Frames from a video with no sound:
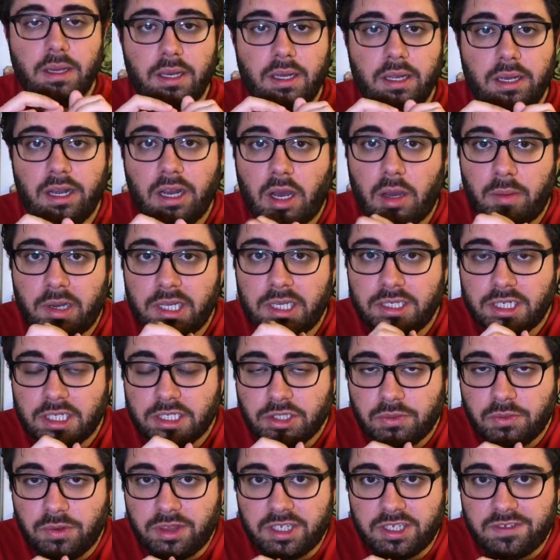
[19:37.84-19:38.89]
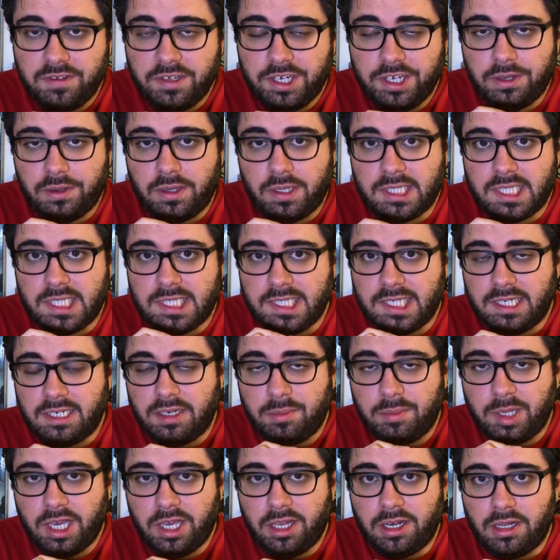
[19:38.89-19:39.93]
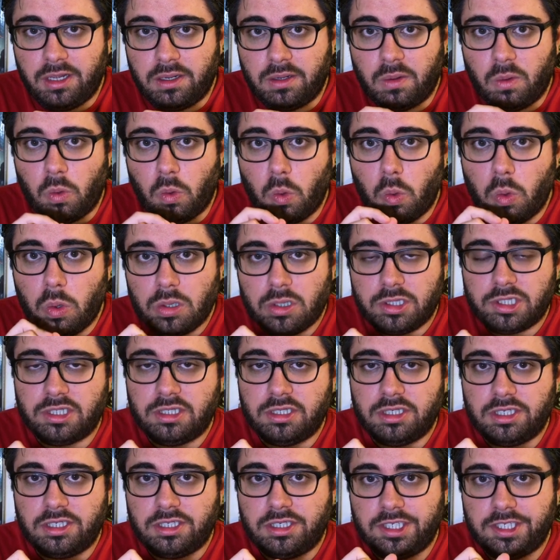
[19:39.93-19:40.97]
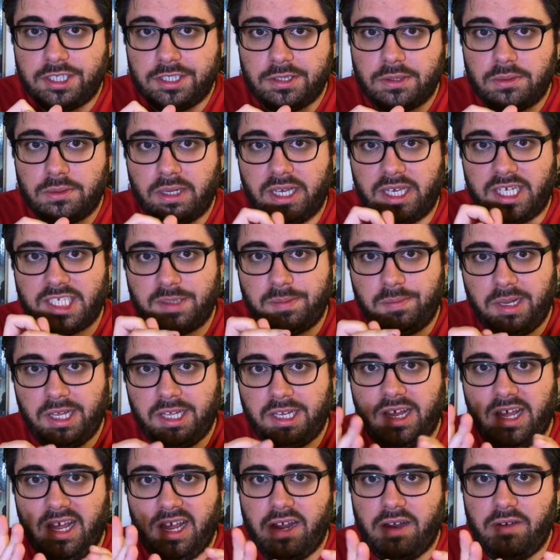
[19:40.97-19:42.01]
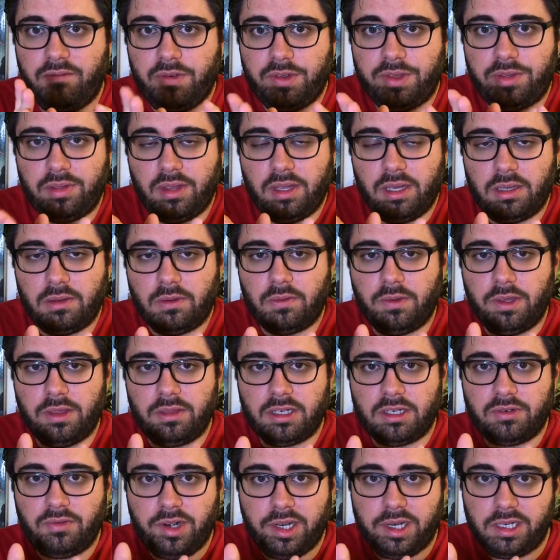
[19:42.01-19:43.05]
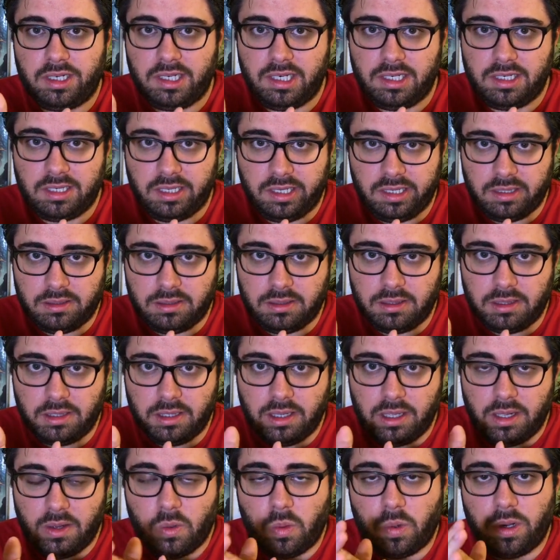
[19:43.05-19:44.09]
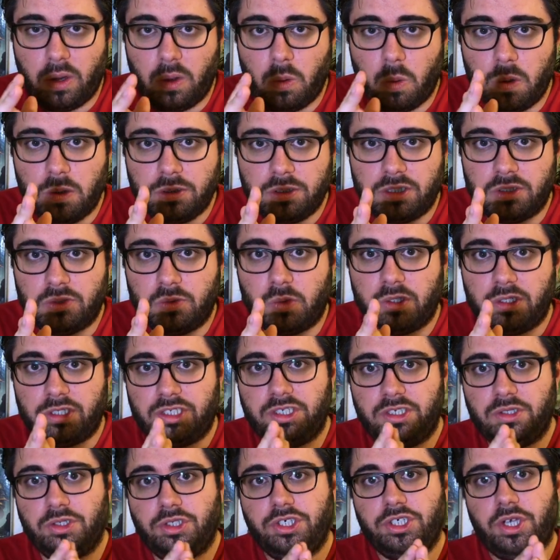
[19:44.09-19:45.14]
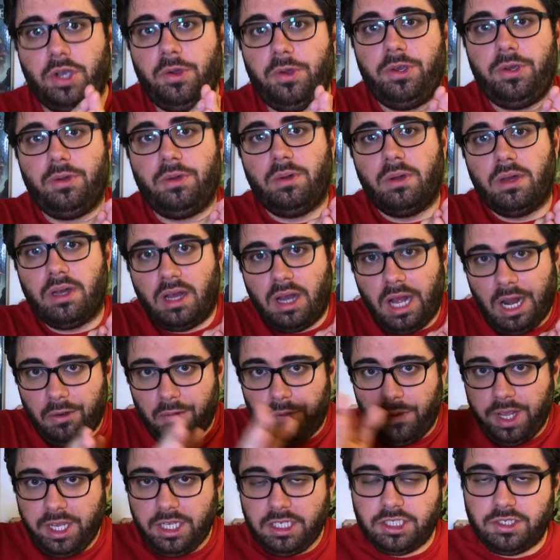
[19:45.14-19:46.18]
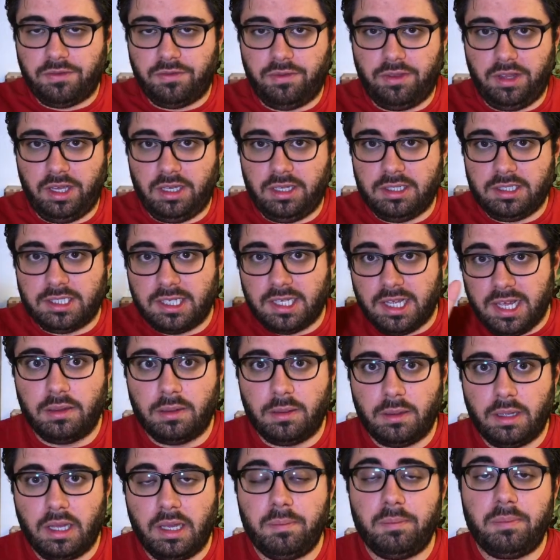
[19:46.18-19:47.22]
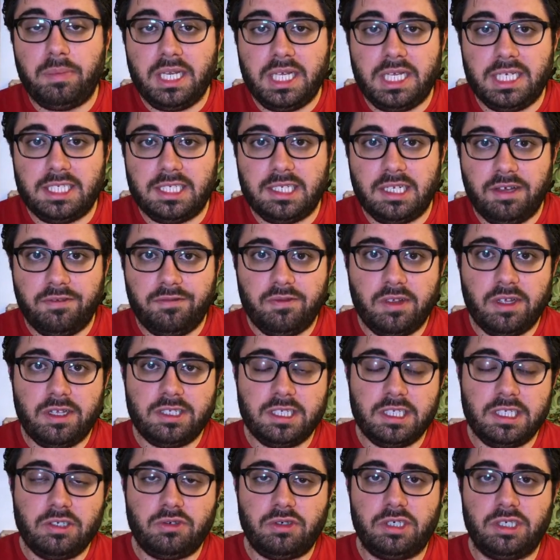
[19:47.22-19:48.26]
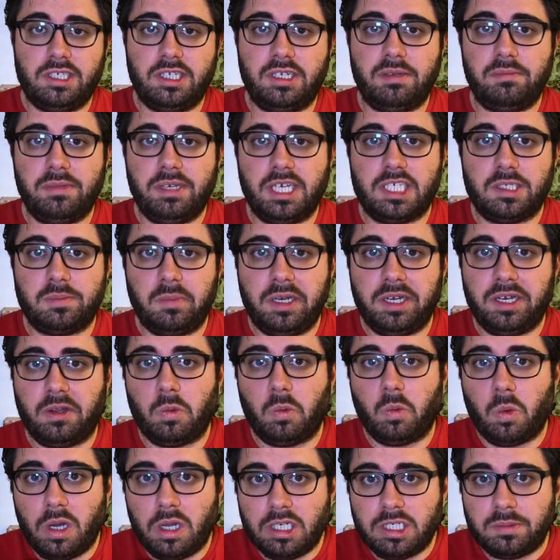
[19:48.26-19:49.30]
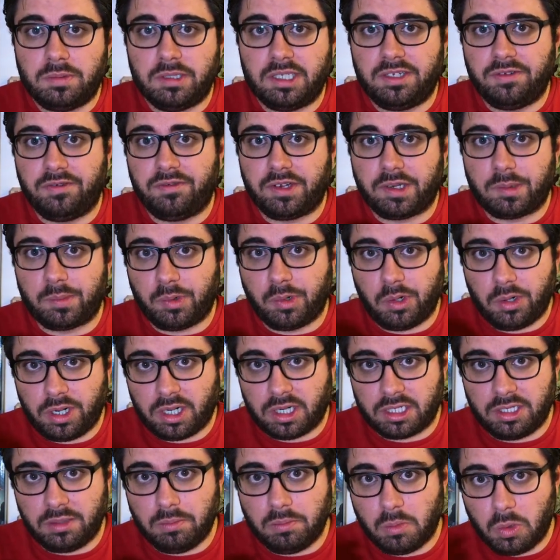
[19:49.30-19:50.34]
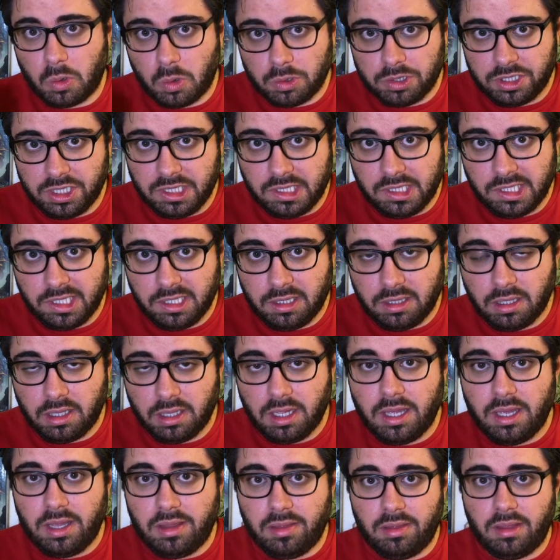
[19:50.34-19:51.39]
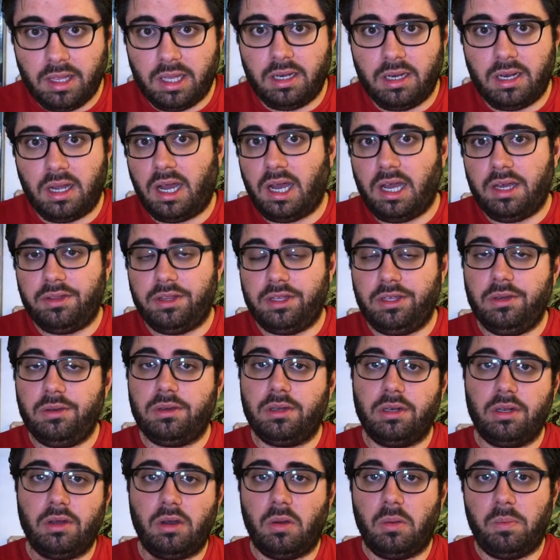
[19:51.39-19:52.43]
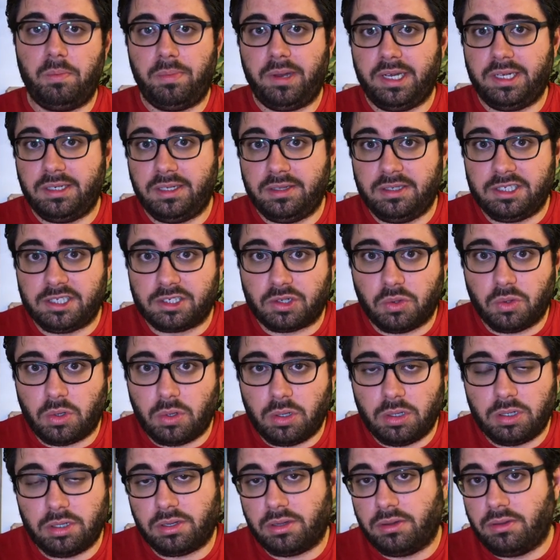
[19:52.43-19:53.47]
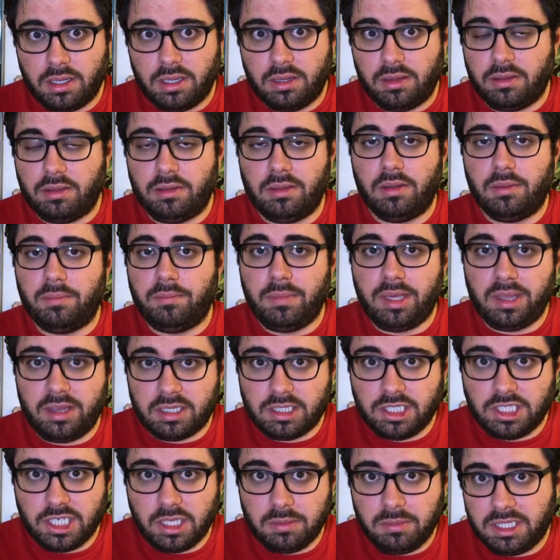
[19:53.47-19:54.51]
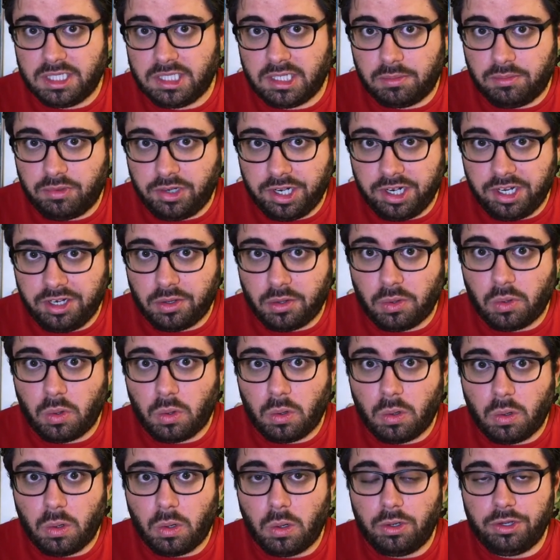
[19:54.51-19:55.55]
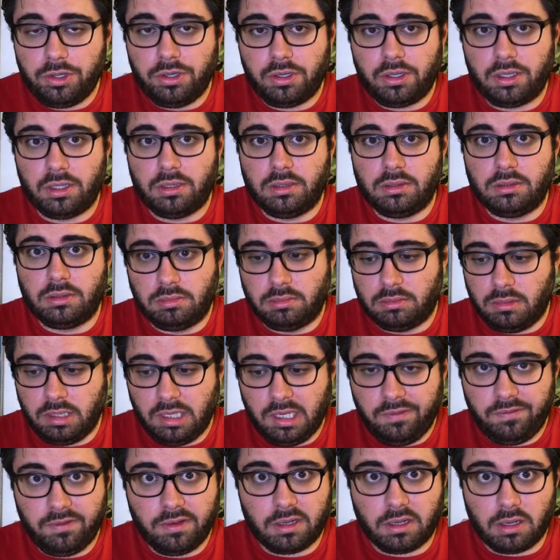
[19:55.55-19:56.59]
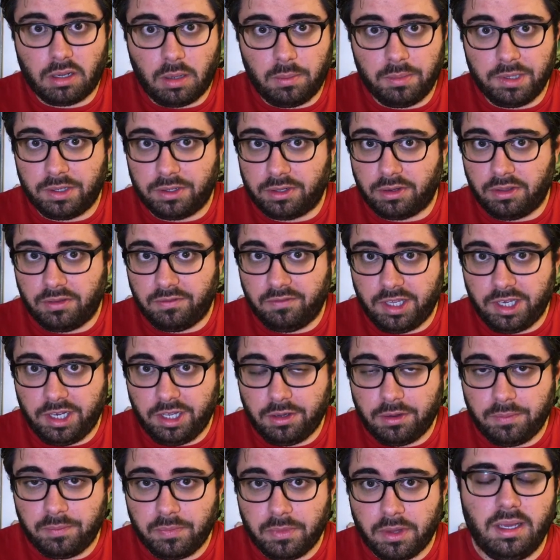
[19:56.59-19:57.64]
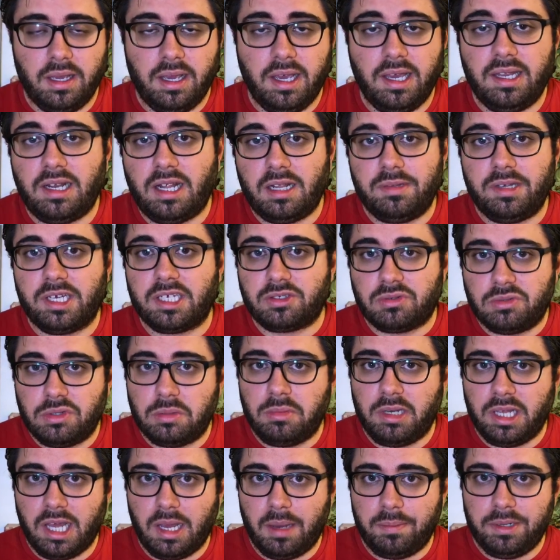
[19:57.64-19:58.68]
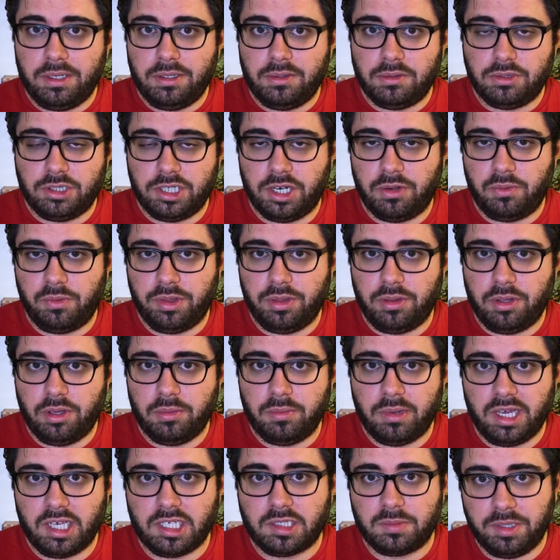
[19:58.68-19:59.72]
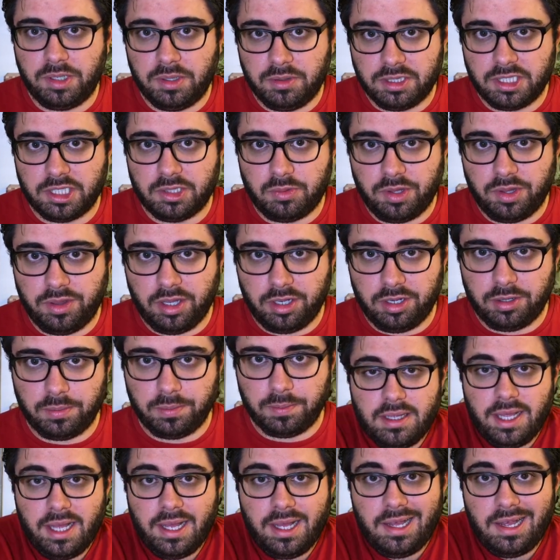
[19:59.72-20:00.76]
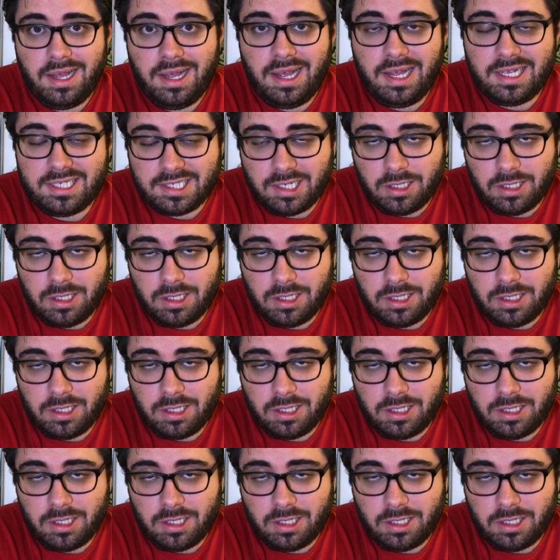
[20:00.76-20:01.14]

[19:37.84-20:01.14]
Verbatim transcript: Now, my intention with this video, as I said at the beginning, wasn't to explain everything in great detail. What I wanted was to show you a range of things and please, if there's interest in me explaining one specific product in more detail, then either you can hop by the Discord, the Mythic GME subreddit, or you can leave a comment on the video, and I'll be extremely happy to share with you my experiences with it. As